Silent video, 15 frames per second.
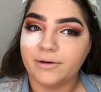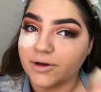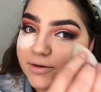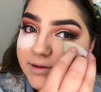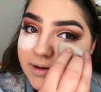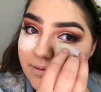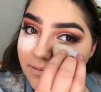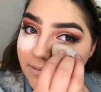
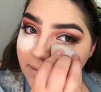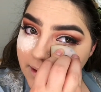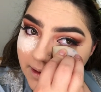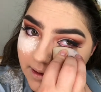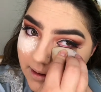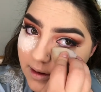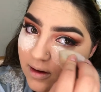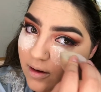use them
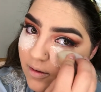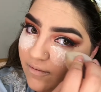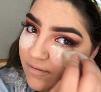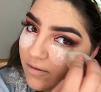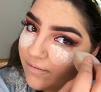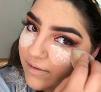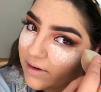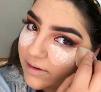
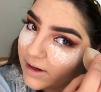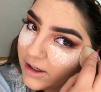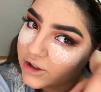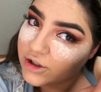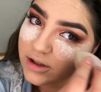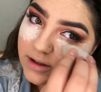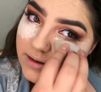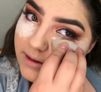for
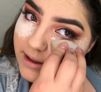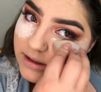foundation. They